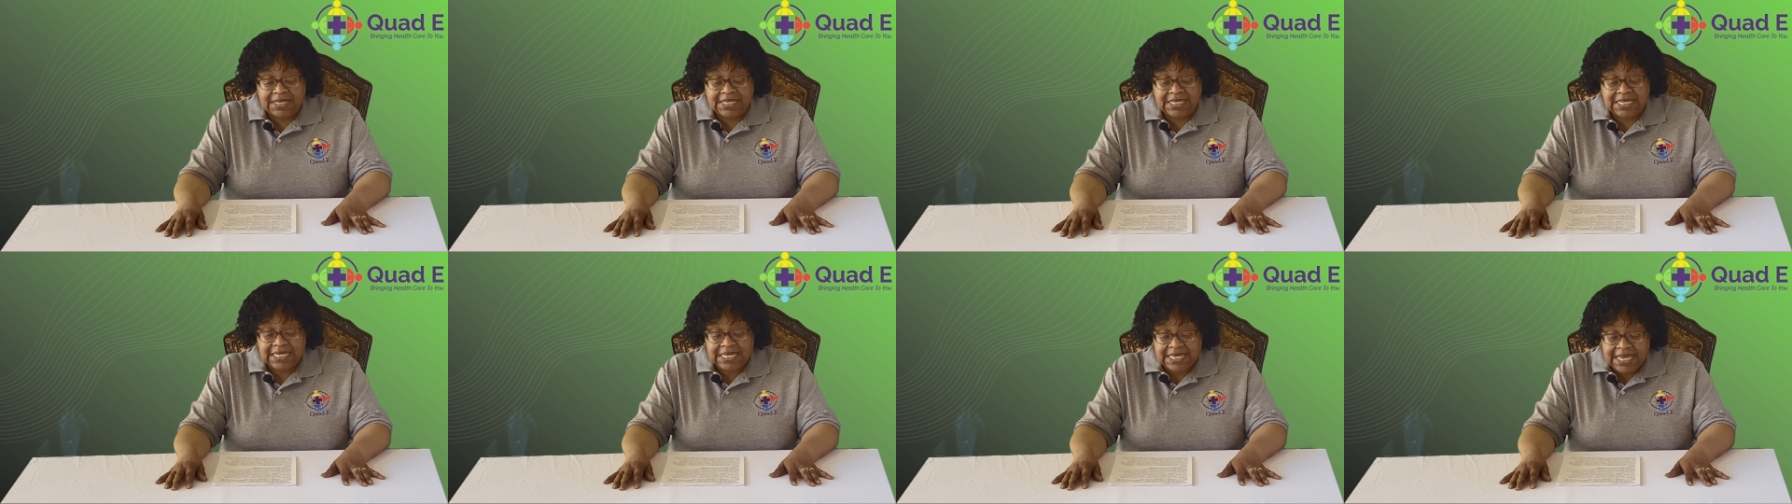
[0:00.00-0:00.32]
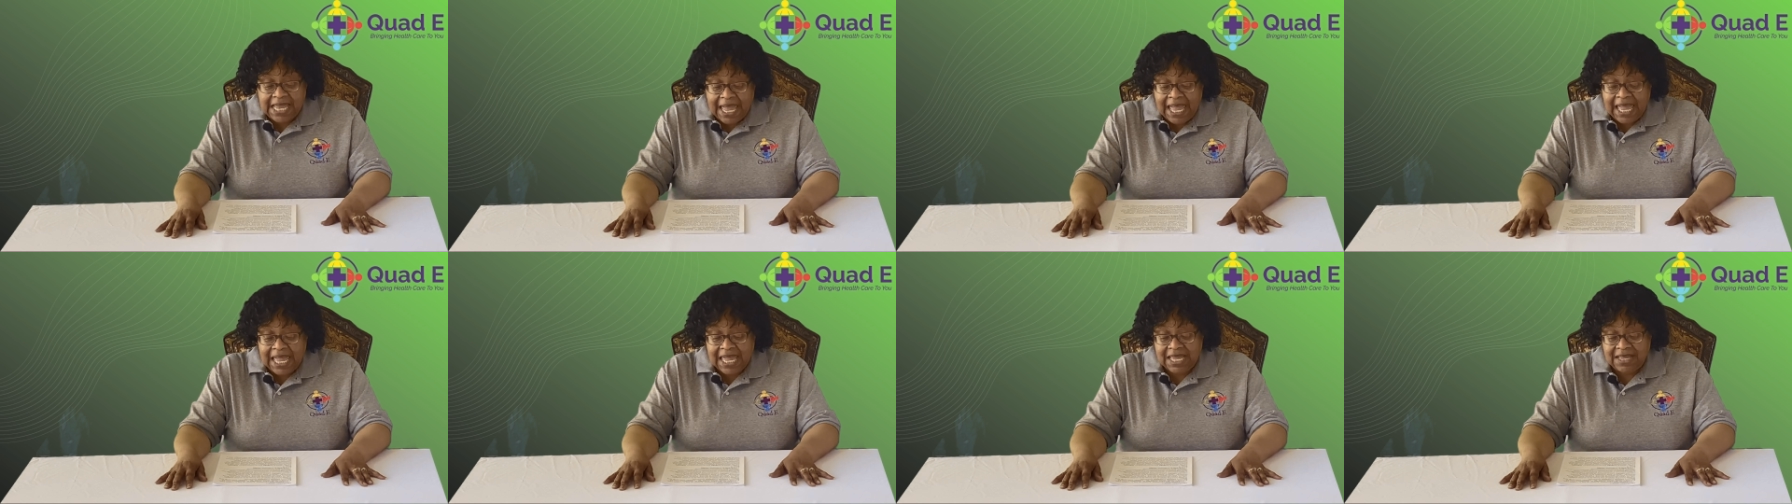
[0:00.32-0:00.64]

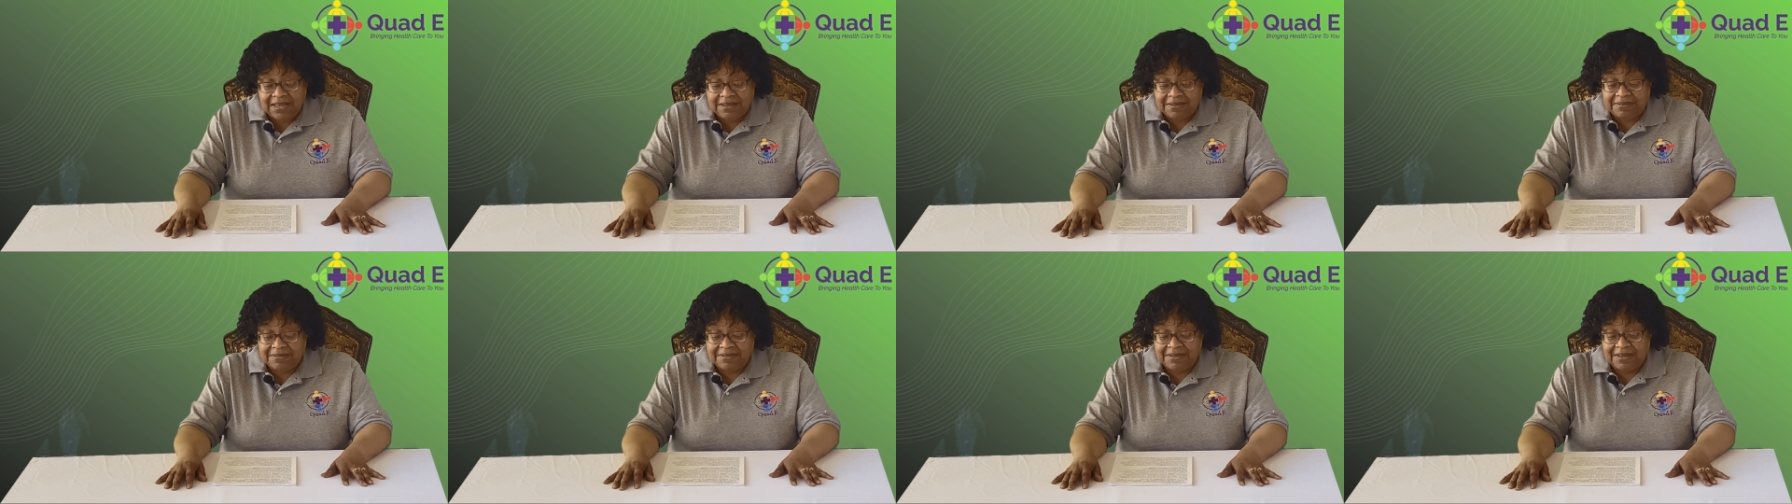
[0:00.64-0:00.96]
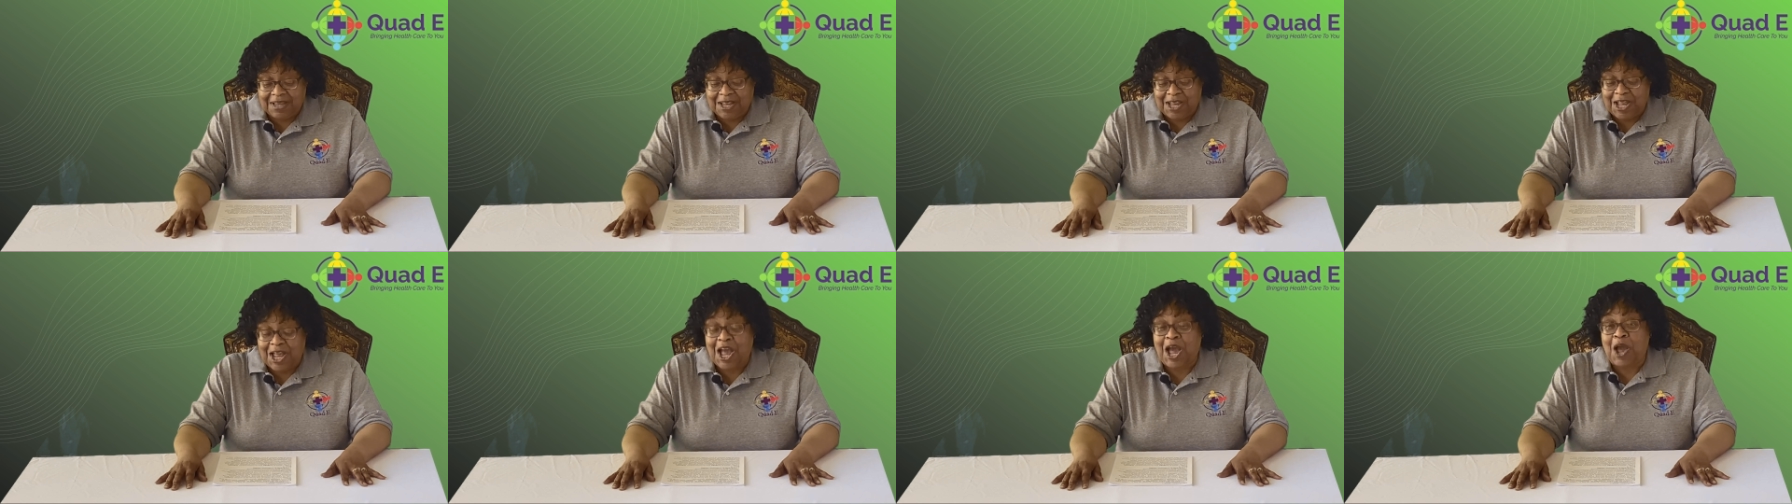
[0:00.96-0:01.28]
Today,
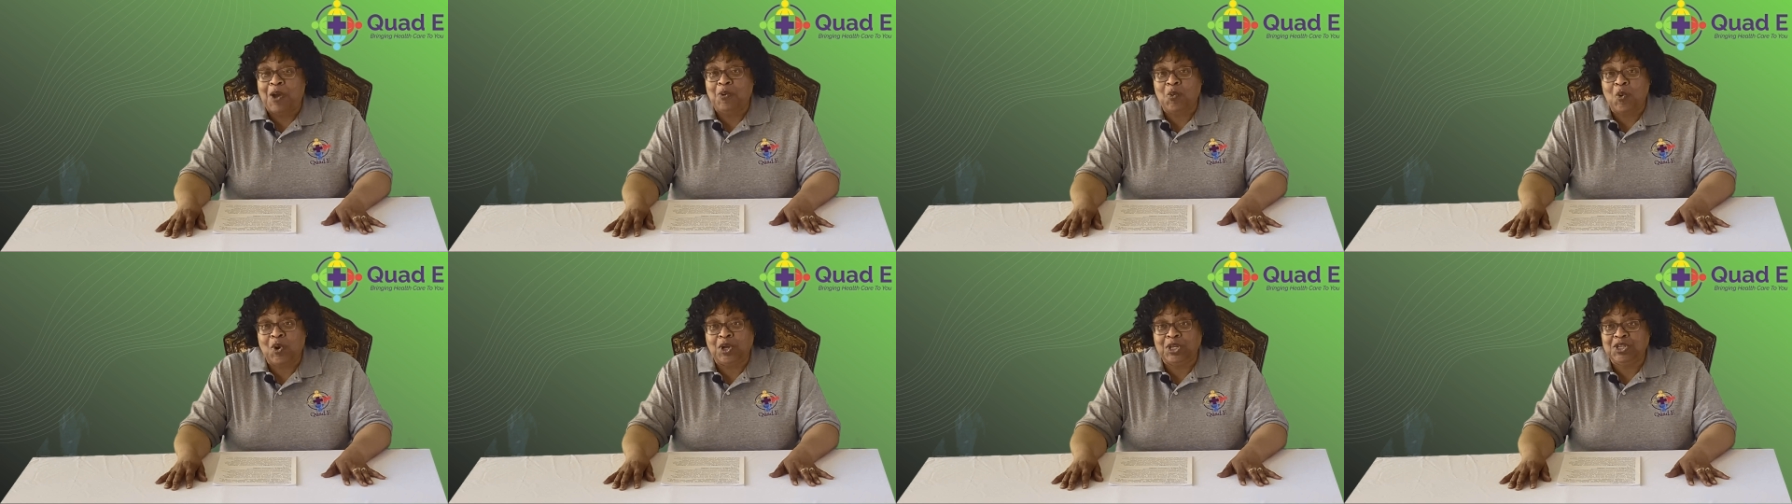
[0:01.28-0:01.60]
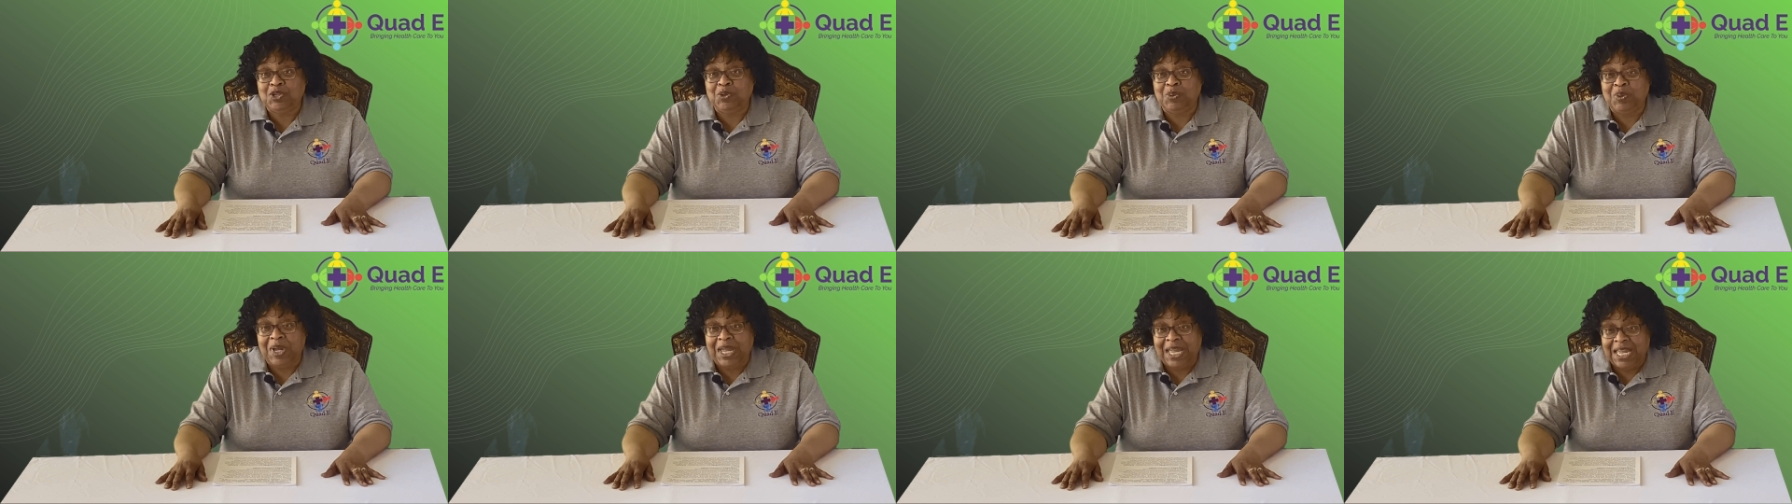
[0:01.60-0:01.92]
I
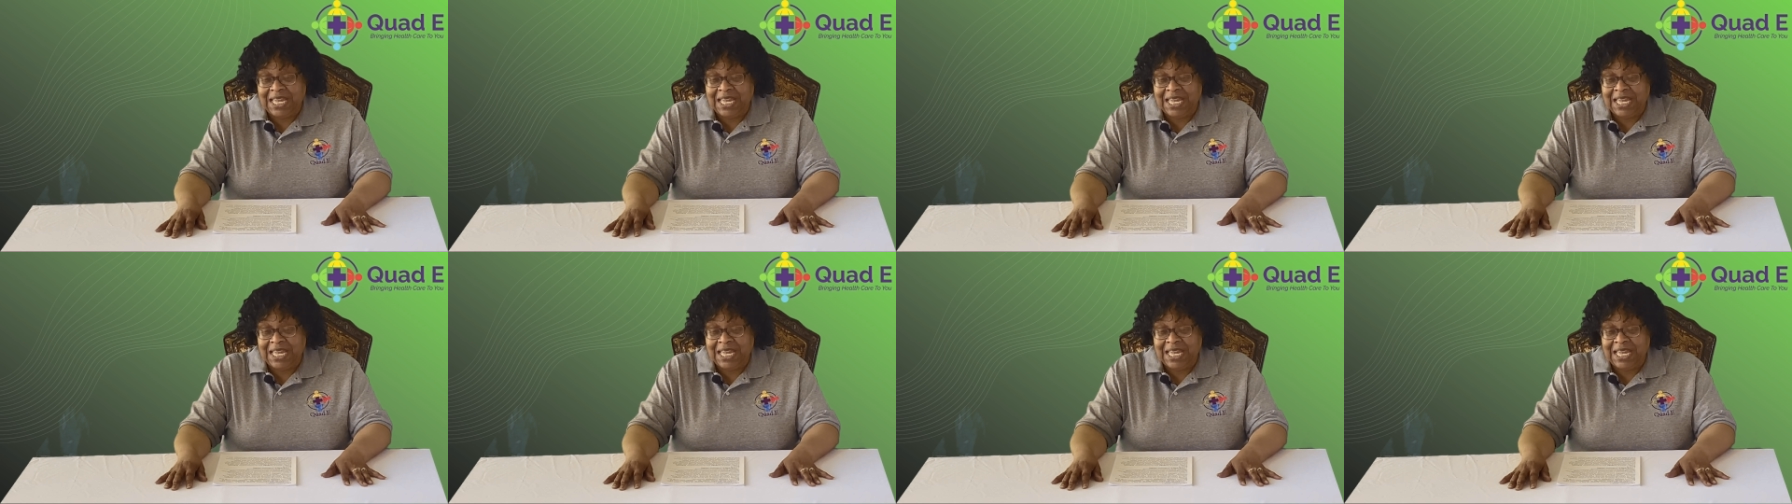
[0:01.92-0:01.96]
want to